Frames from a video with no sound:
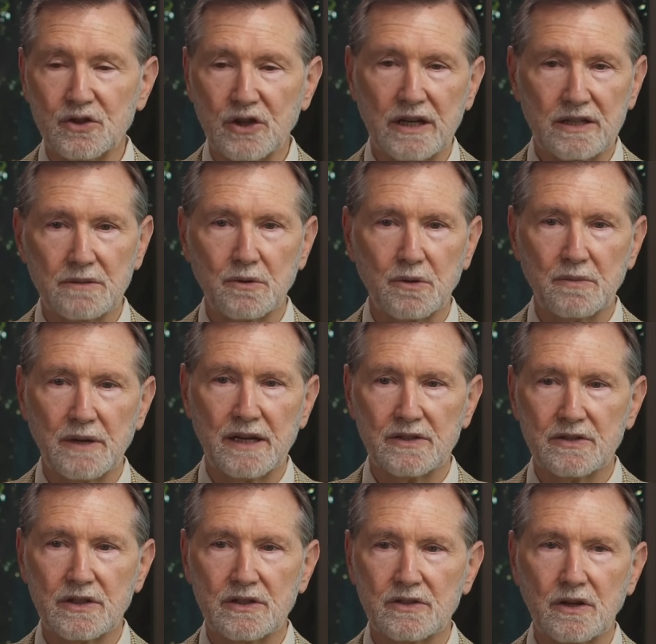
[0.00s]
injectable
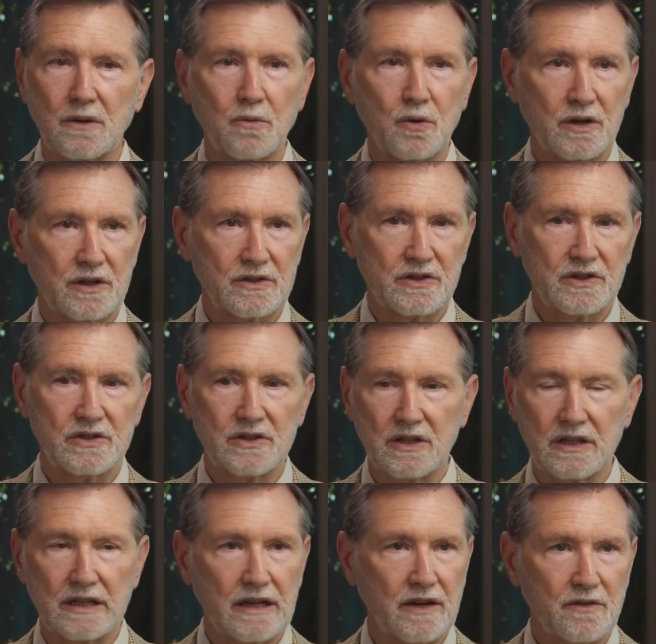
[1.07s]
medicines are more
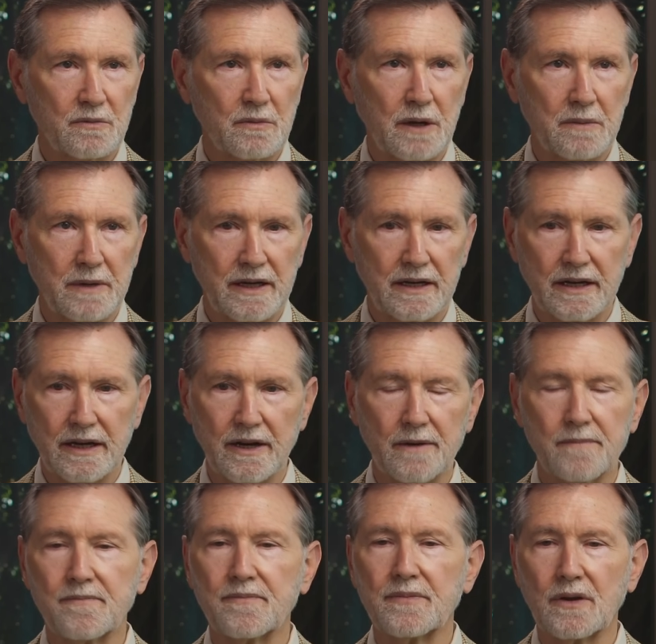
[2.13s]
consistently covered by
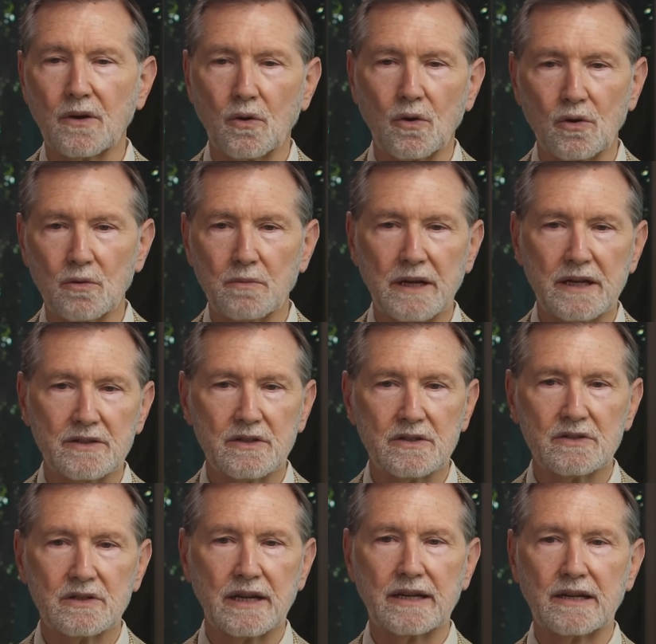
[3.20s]
Medicare. Oral
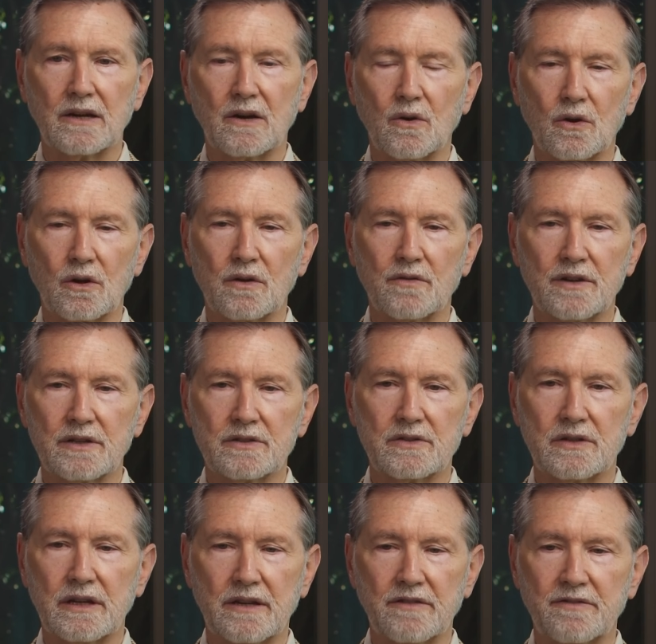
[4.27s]
medicines like
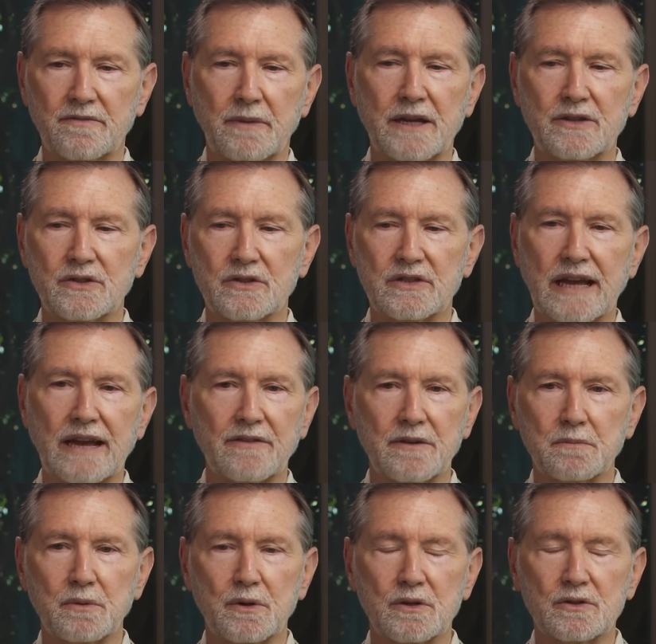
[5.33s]
Orgovyx, if patients
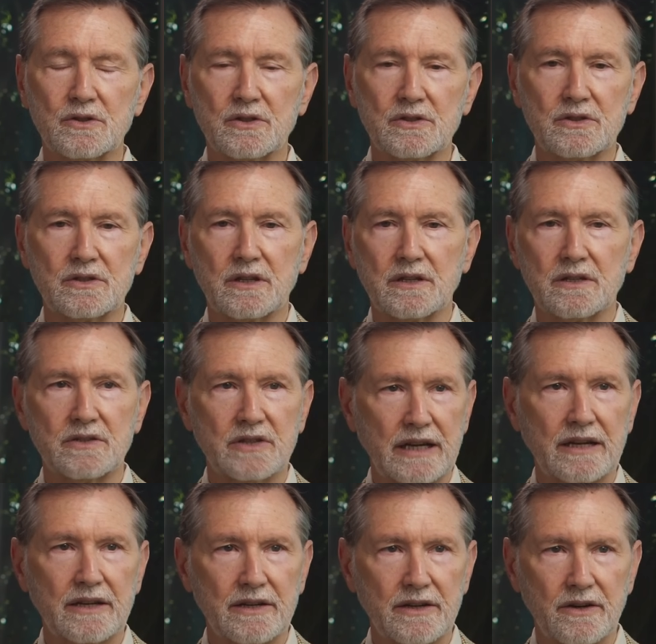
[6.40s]
haven't purchased a
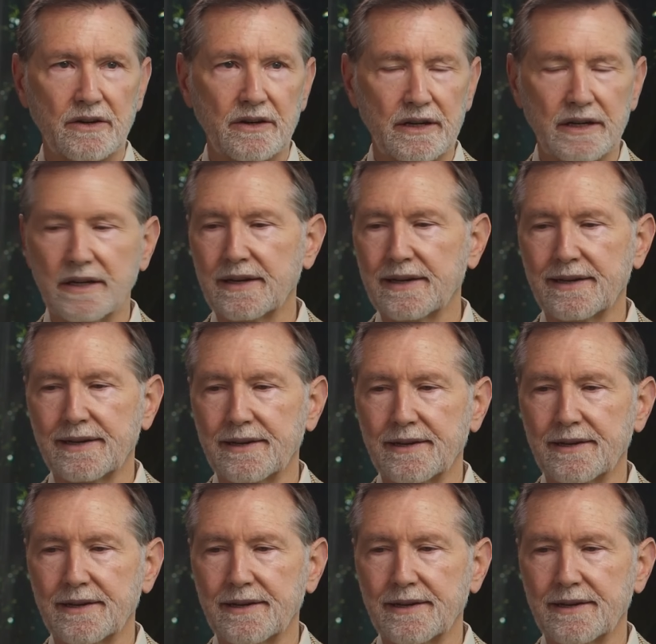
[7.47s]
secondary